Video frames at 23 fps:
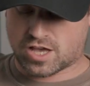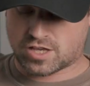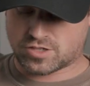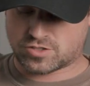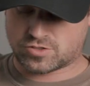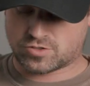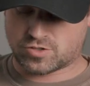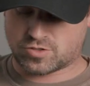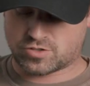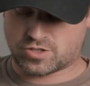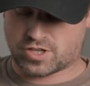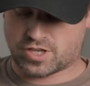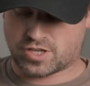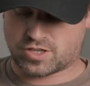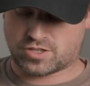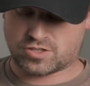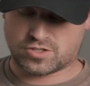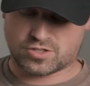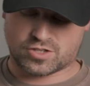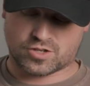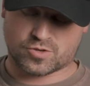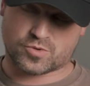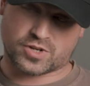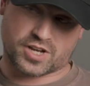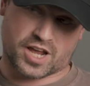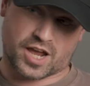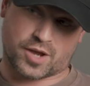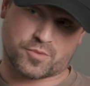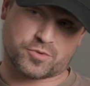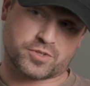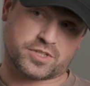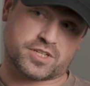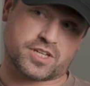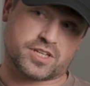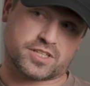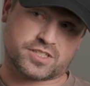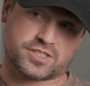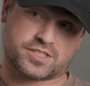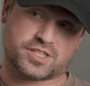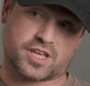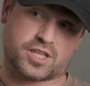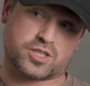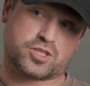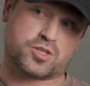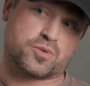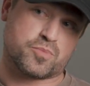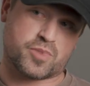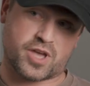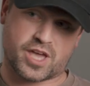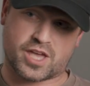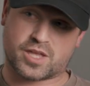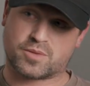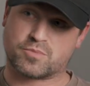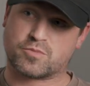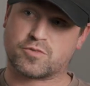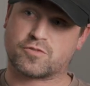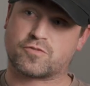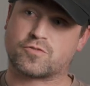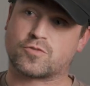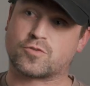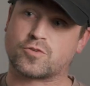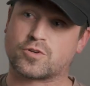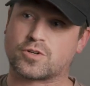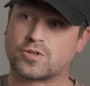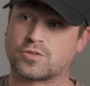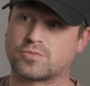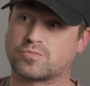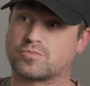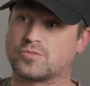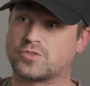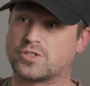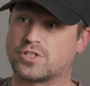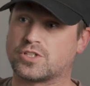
So, when I would get sent to bed before,